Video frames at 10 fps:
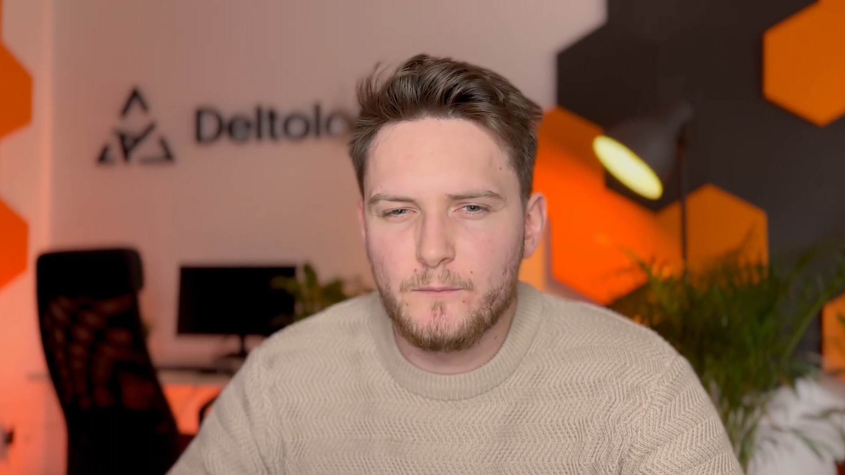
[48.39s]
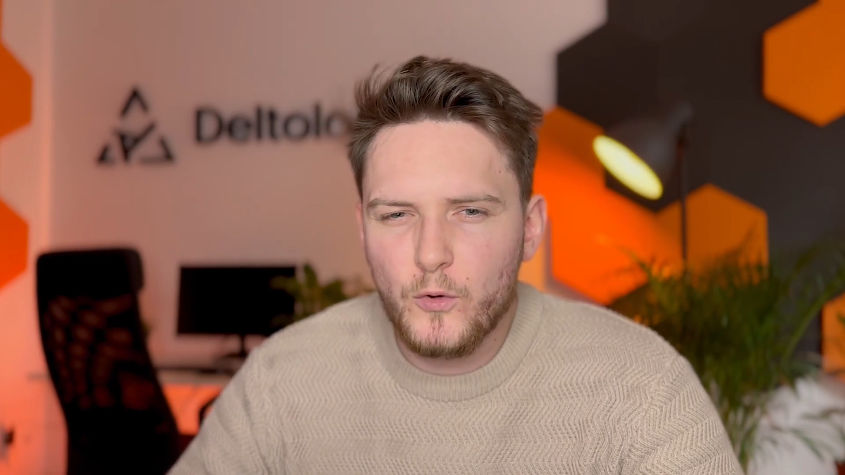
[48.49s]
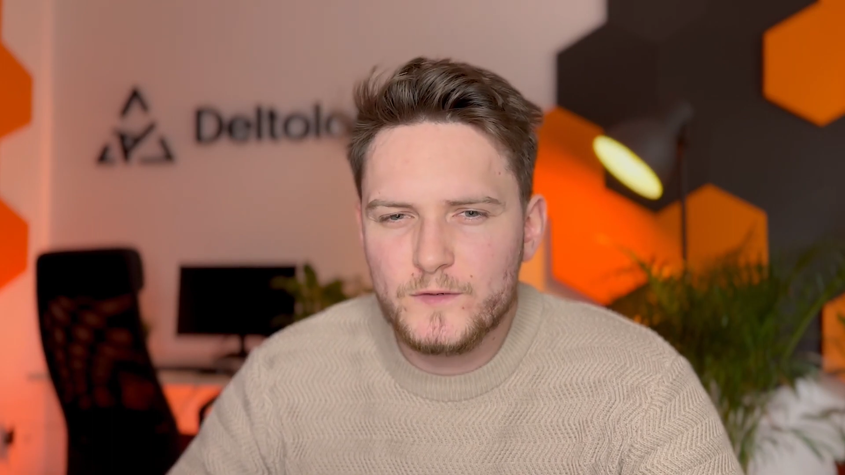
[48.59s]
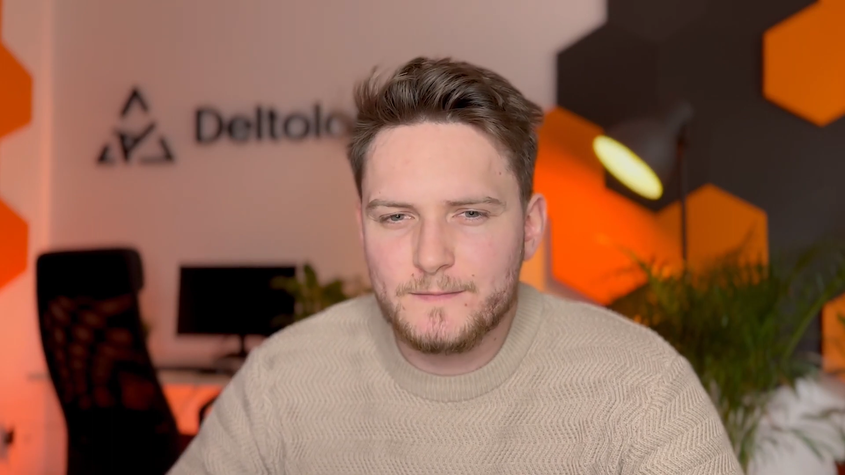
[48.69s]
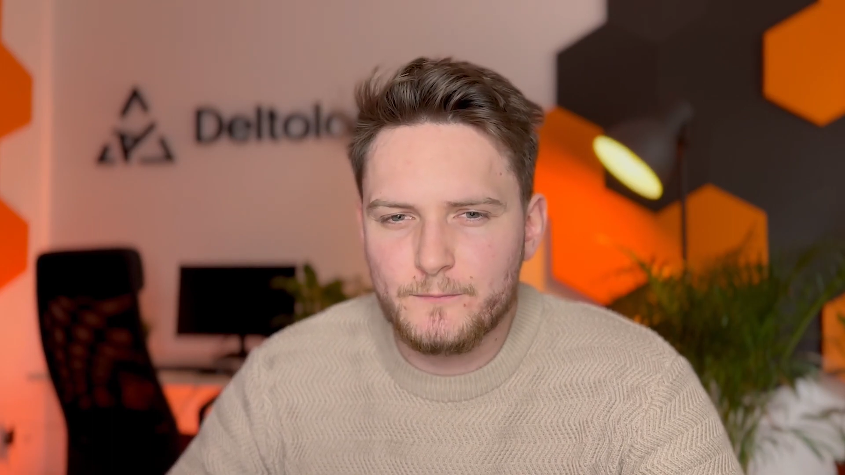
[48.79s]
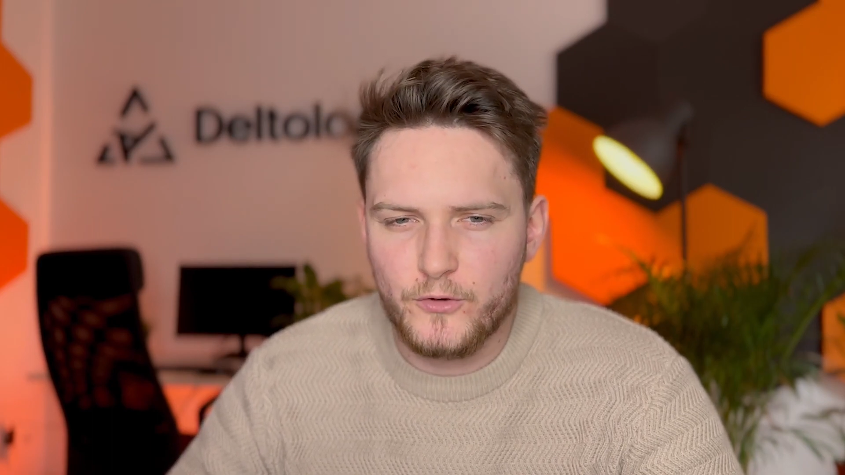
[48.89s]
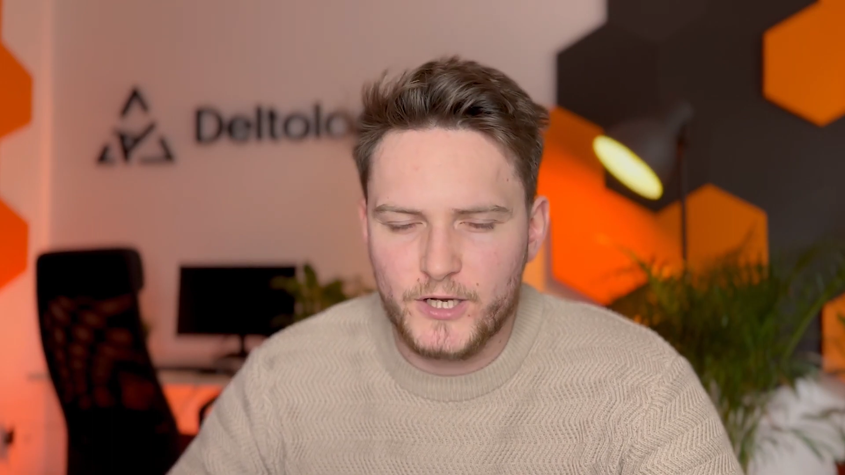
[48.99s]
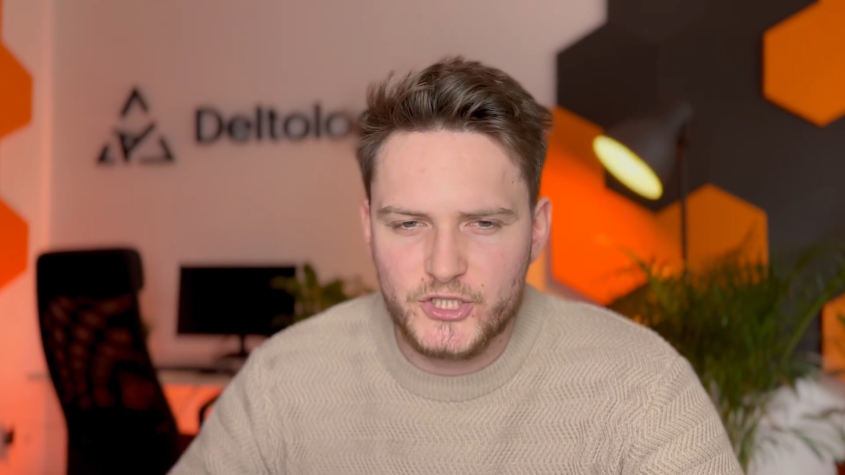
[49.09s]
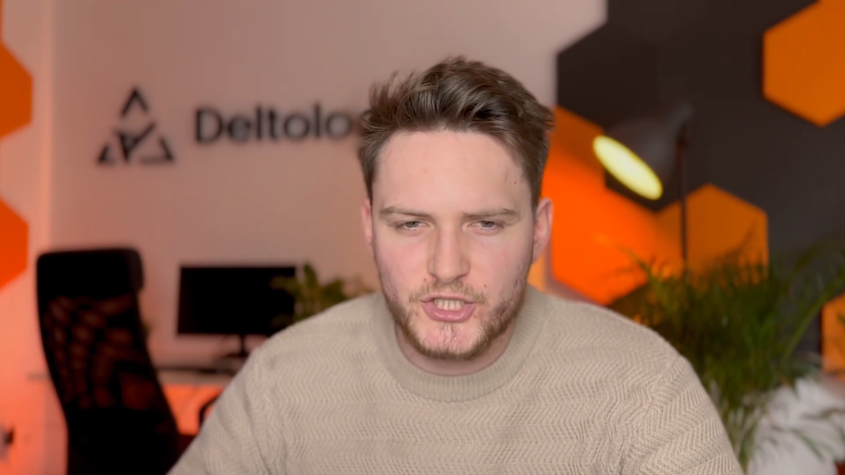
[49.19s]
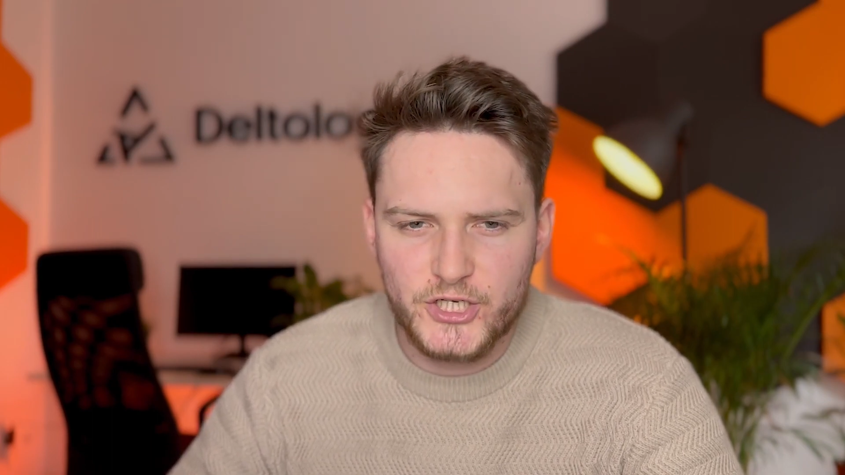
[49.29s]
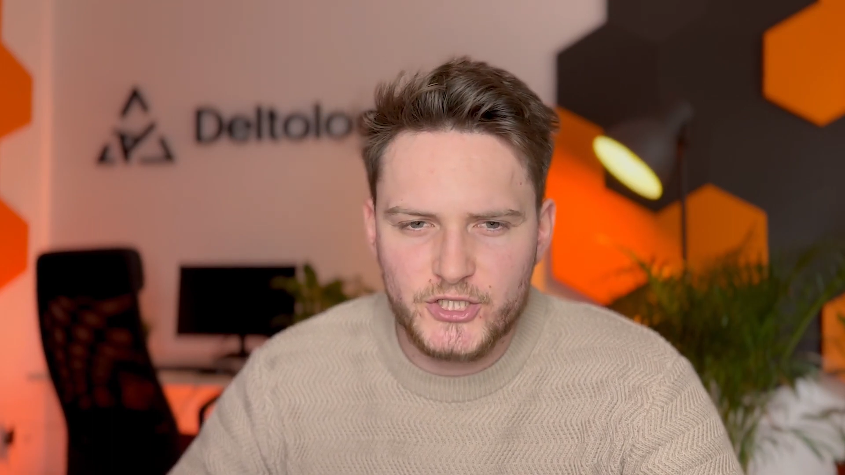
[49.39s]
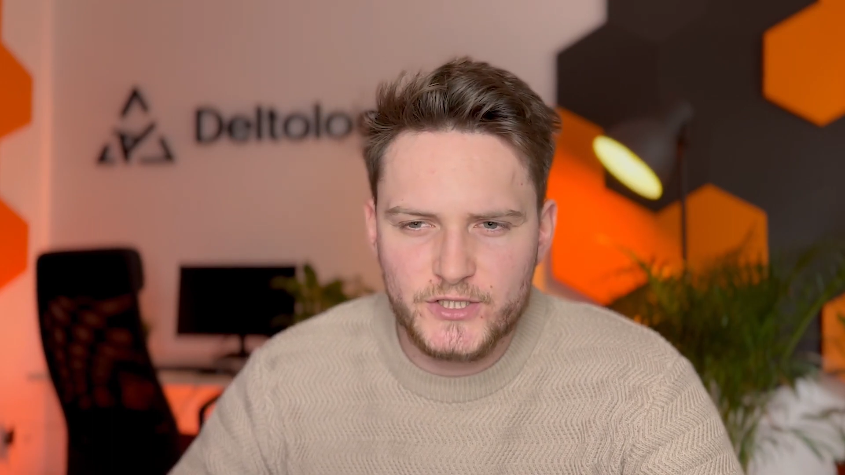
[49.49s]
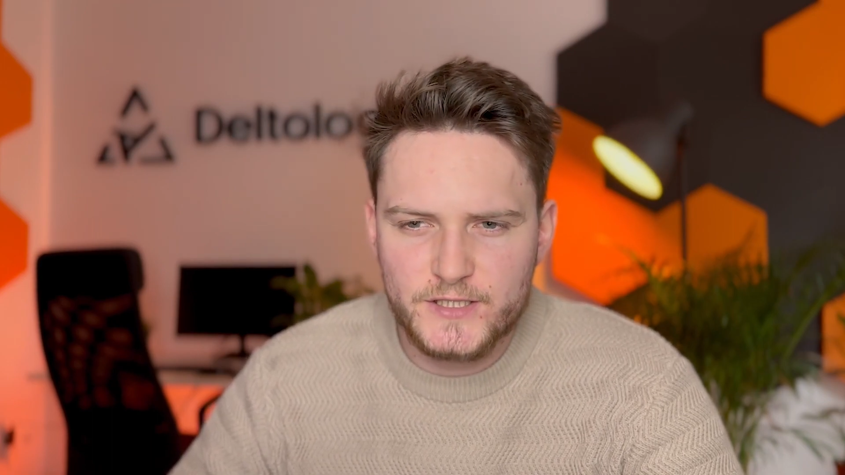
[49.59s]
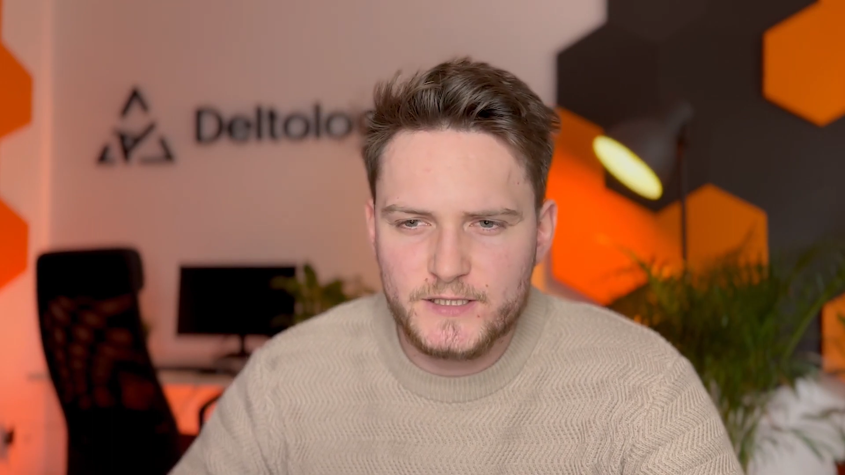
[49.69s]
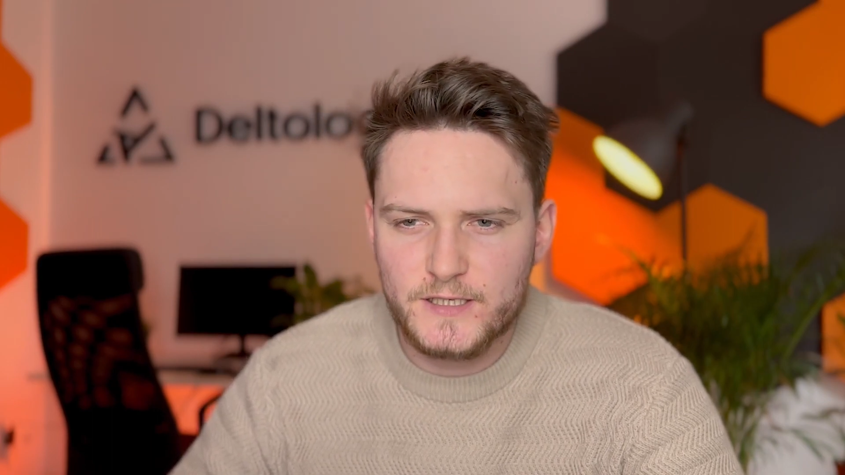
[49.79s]
most important
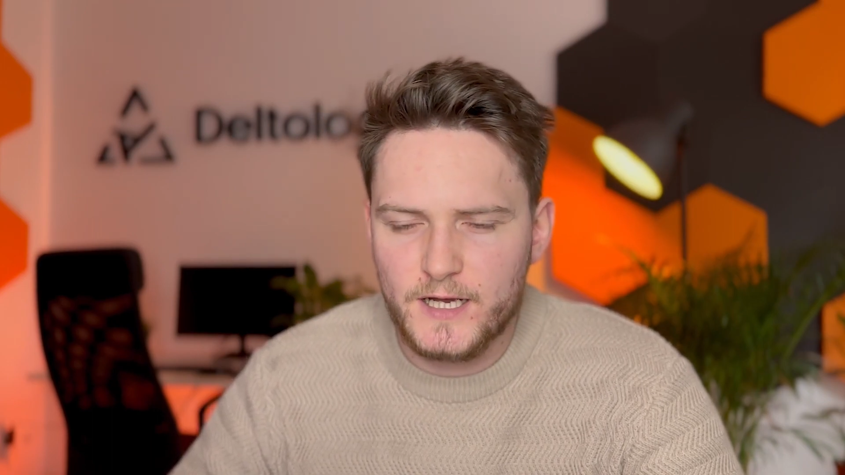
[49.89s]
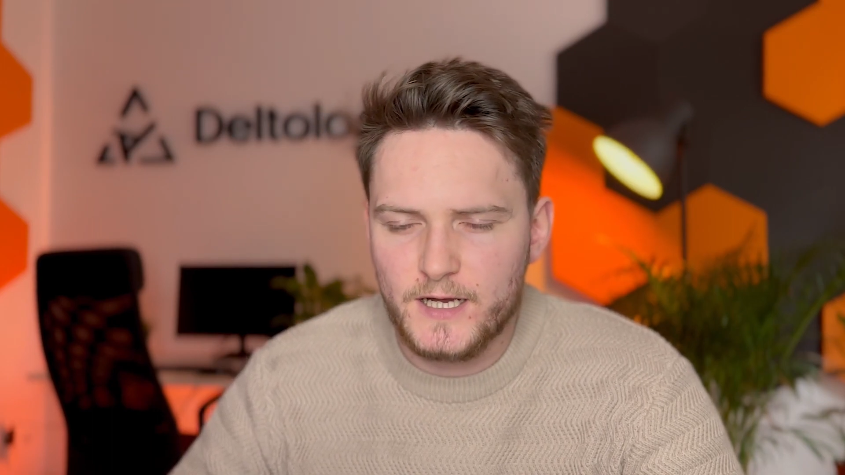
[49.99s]
changes,